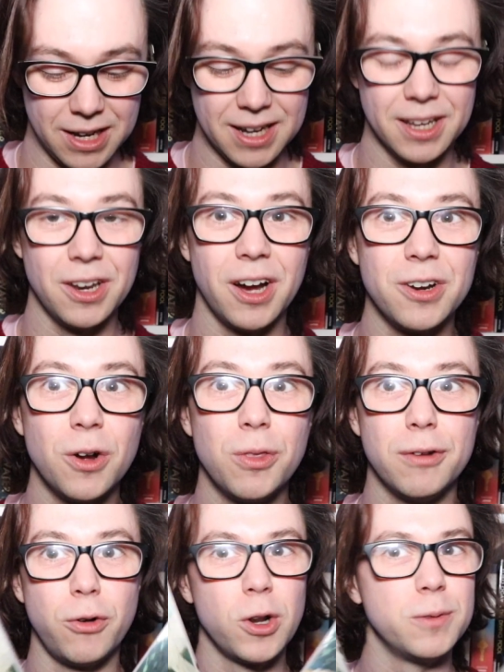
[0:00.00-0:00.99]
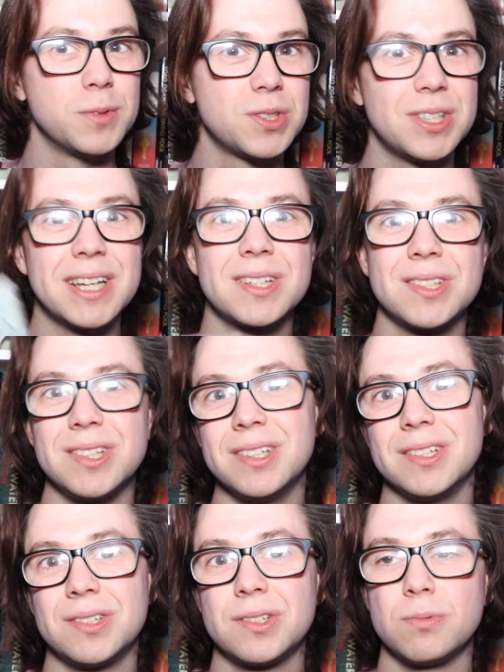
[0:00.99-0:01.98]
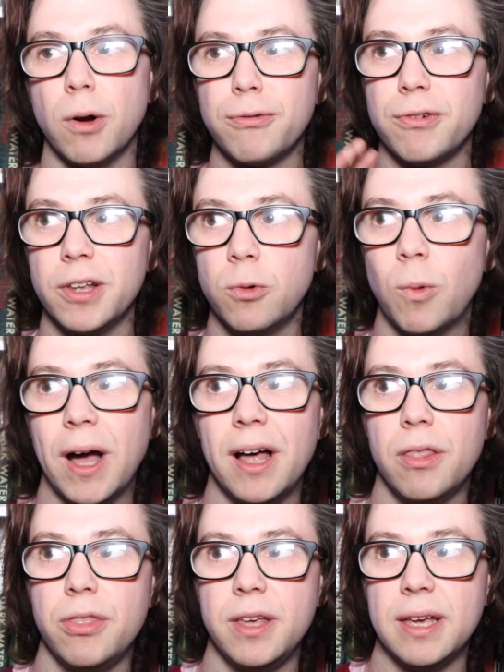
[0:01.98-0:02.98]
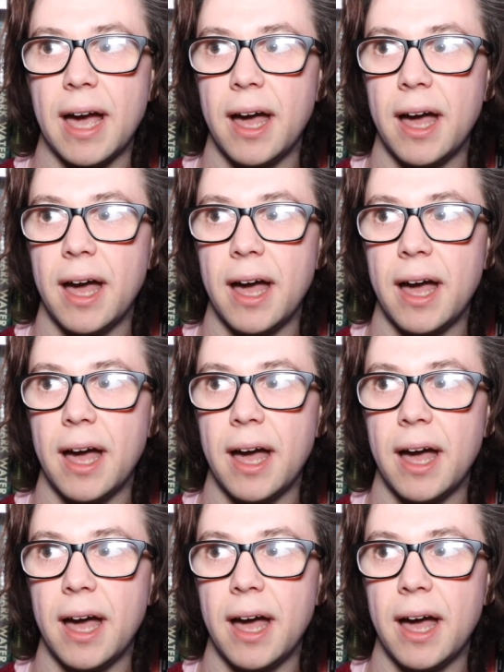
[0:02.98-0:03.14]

And I know that volume 6 is roughly where the